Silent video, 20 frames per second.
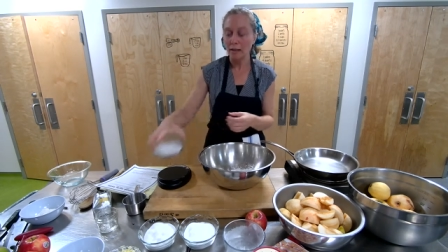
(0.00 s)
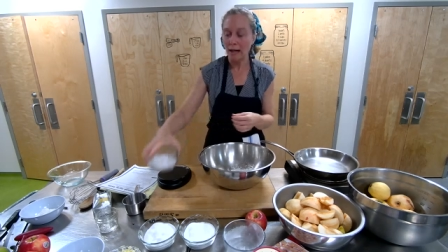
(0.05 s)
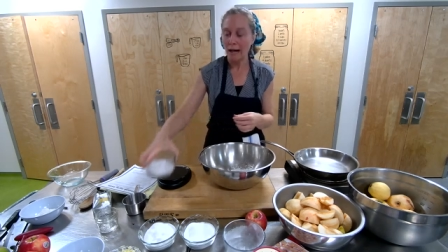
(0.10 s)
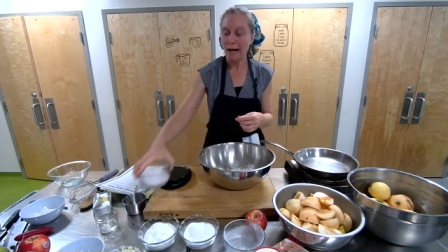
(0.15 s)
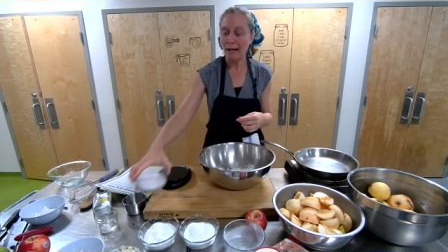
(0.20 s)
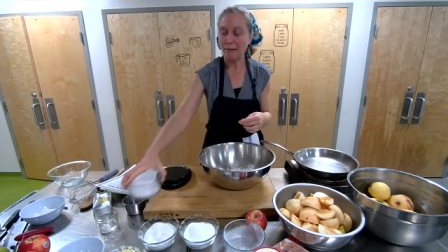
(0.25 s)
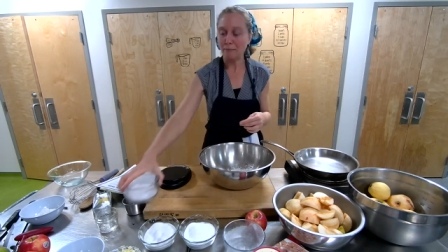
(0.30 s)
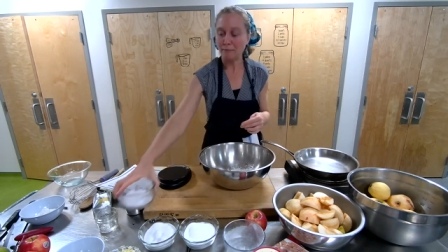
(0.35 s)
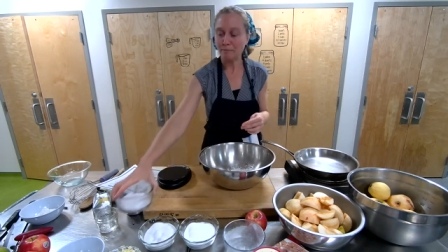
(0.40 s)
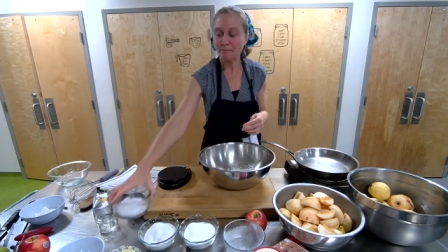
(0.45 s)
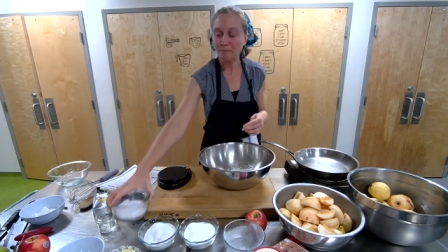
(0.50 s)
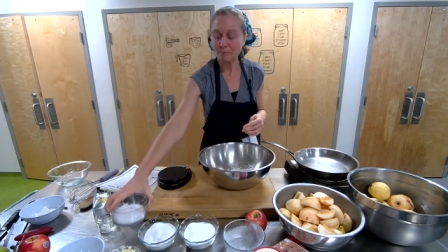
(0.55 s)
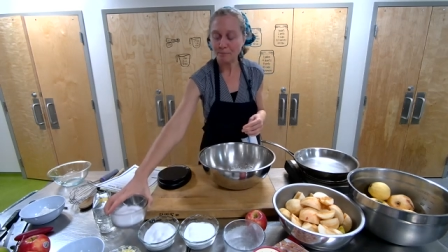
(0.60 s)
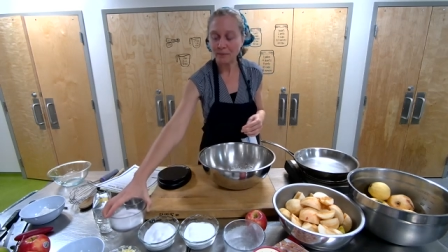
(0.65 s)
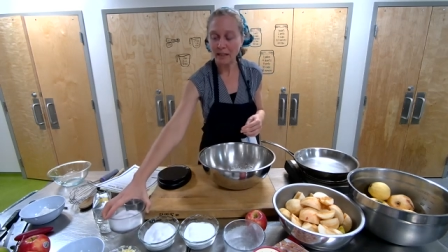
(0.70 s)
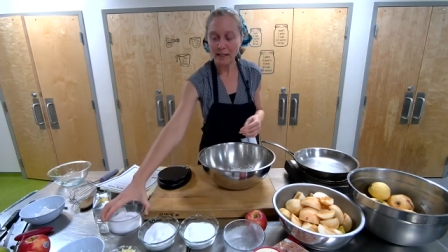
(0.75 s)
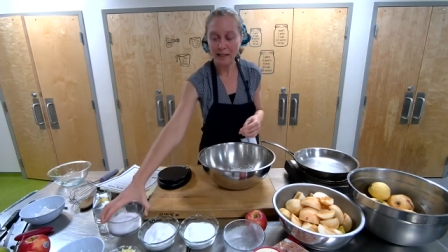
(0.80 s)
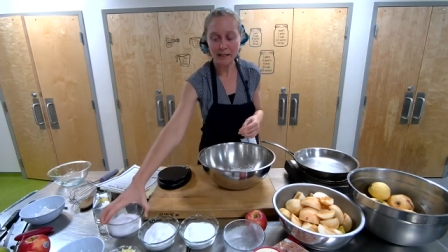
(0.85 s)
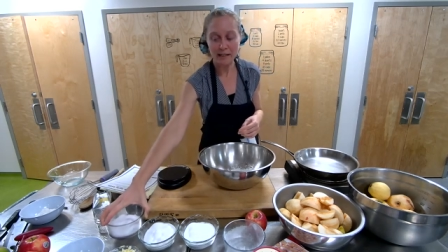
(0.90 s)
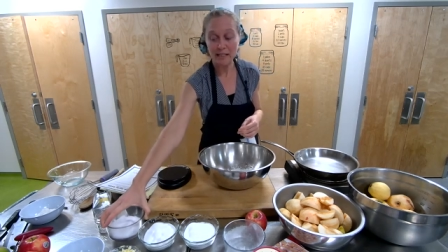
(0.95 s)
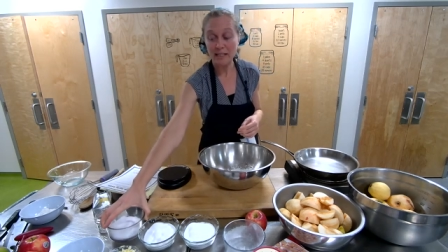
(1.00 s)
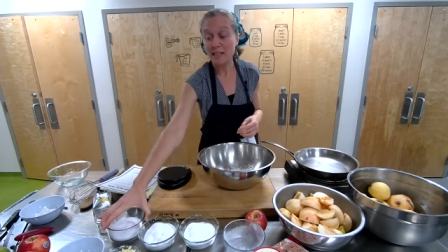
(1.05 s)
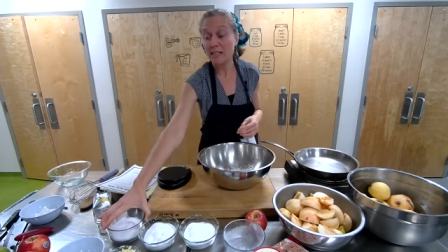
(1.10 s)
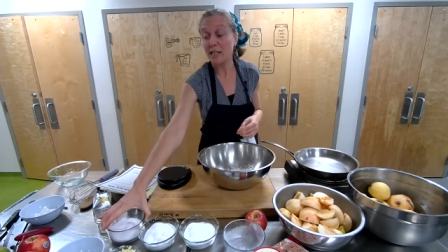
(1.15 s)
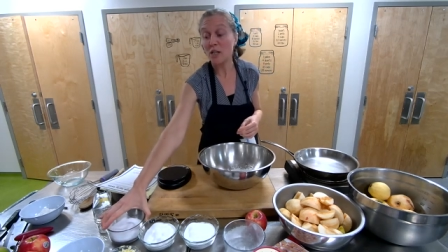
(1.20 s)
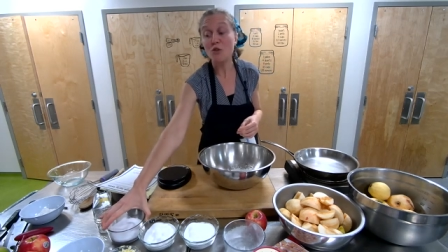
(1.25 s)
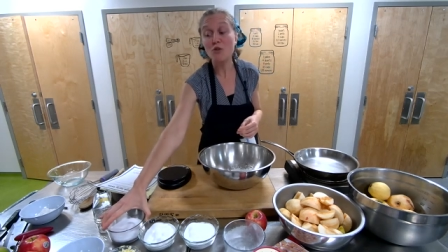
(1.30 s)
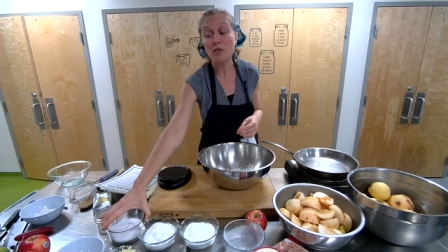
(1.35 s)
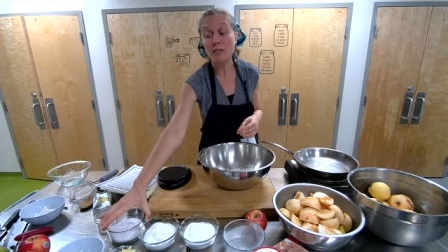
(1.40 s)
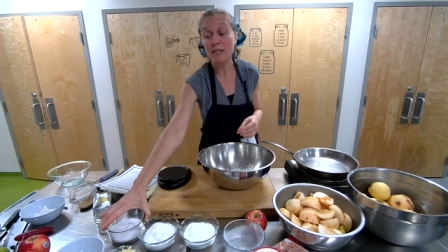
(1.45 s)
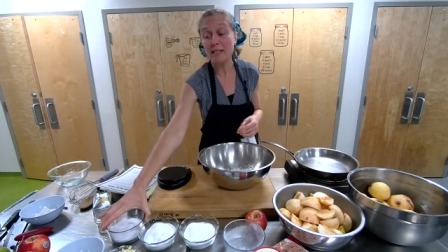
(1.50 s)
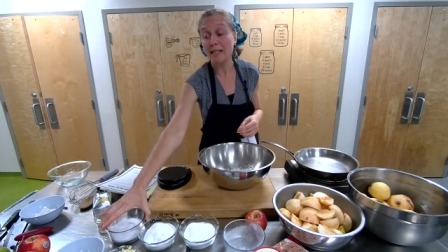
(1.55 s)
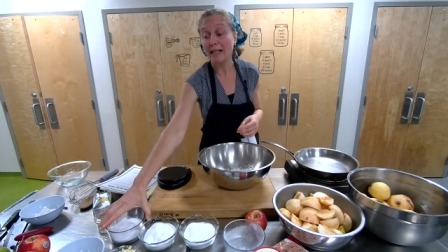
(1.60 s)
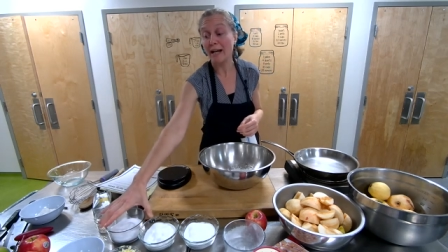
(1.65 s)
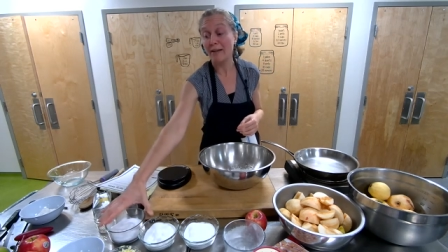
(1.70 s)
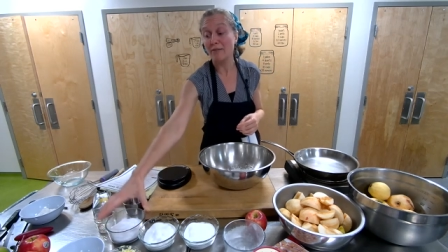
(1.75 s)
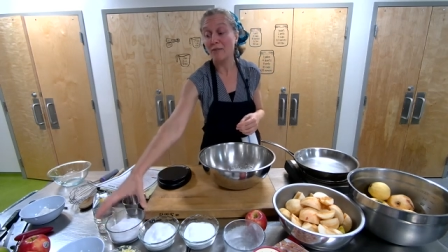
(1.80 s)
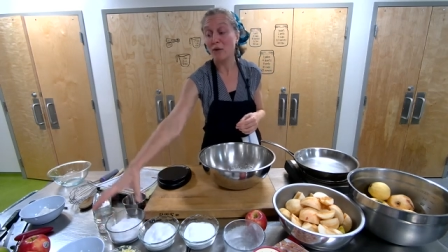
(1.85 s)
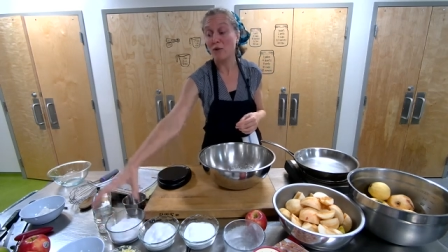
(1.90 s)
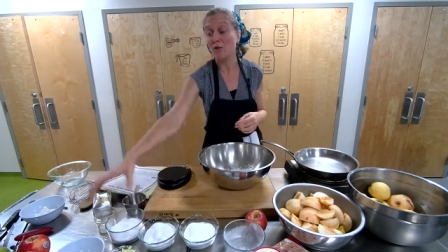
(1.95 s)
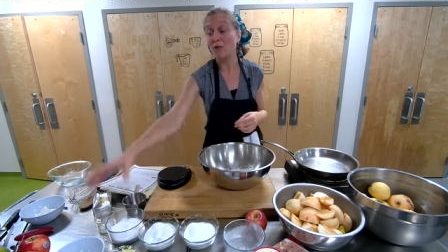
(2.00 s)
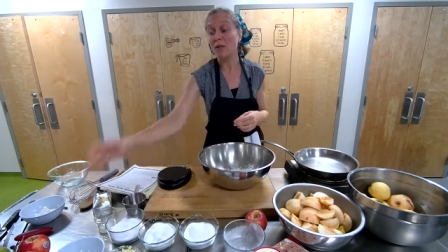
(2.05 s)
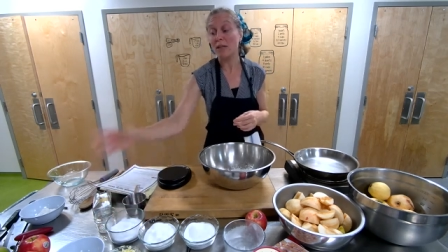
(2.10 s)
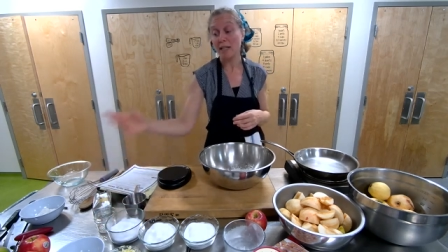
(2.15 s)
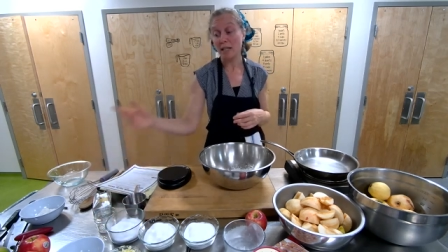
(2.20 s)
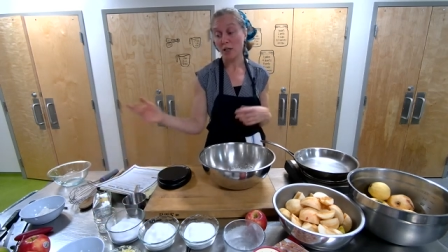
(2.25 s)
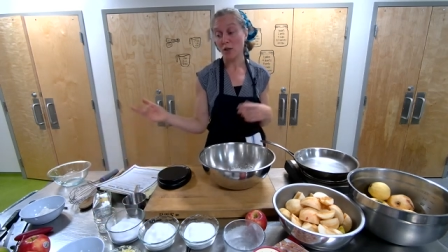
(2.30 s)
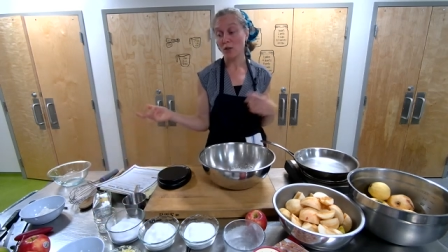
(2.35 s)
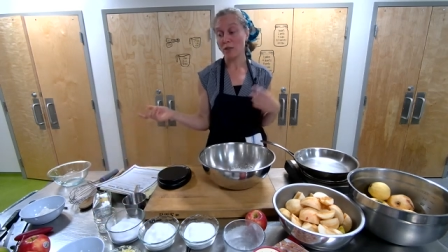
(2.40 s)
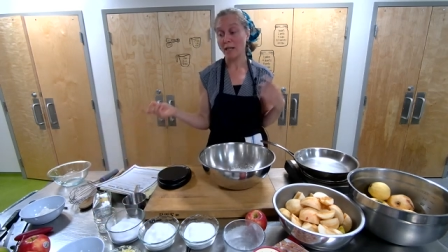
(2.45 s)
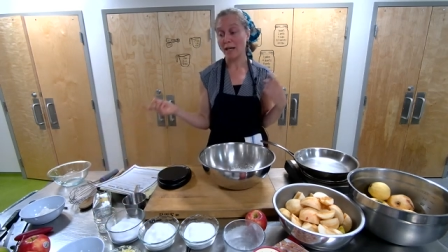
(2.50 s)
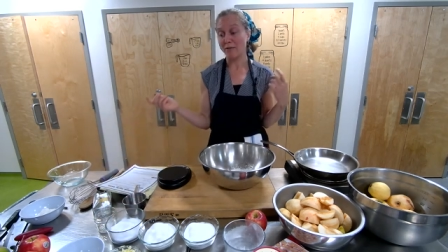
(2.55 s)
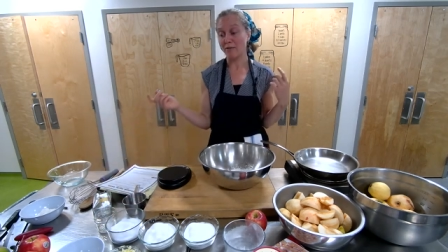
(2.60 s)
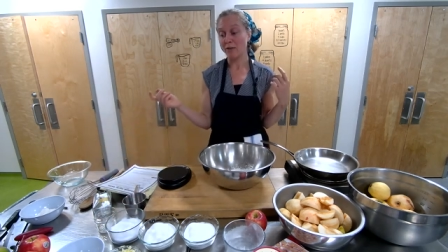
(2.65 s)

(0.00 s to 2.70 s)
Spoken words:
And it's interesting. Over the years,